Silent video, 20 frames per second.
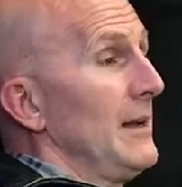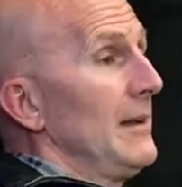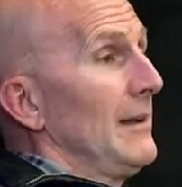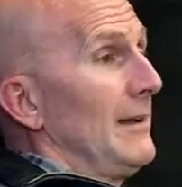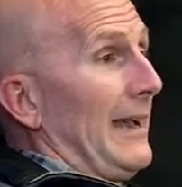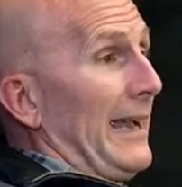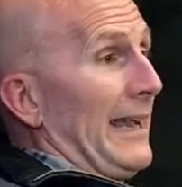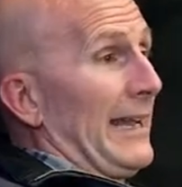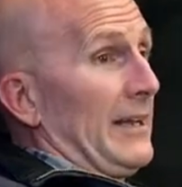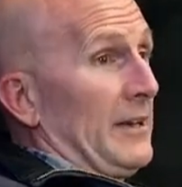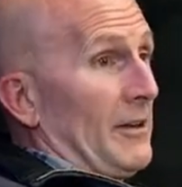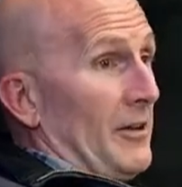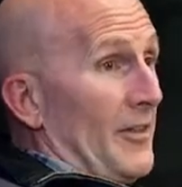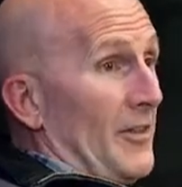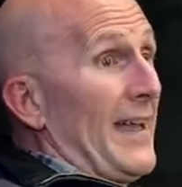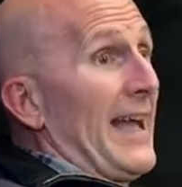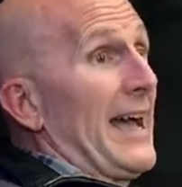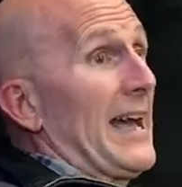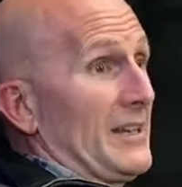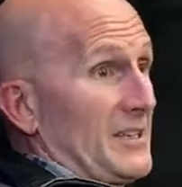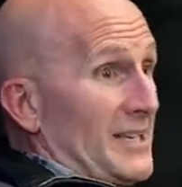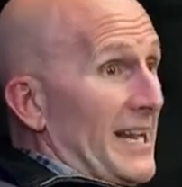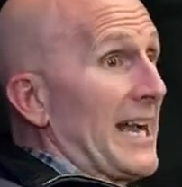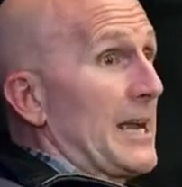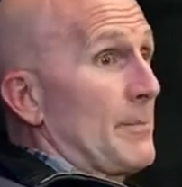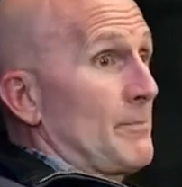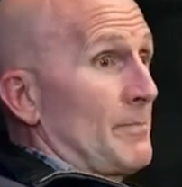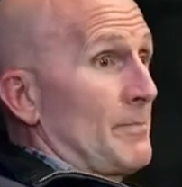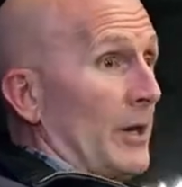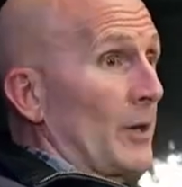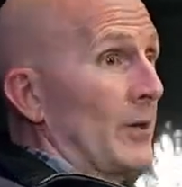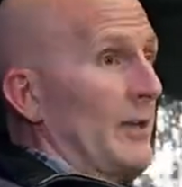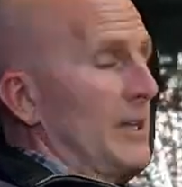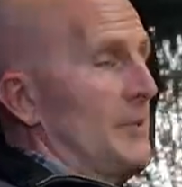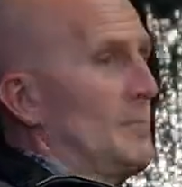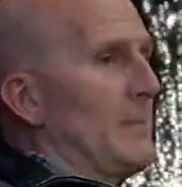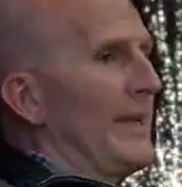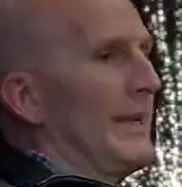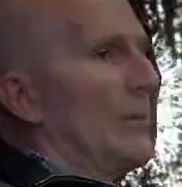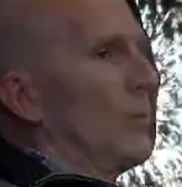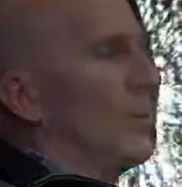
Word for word: and that time period being one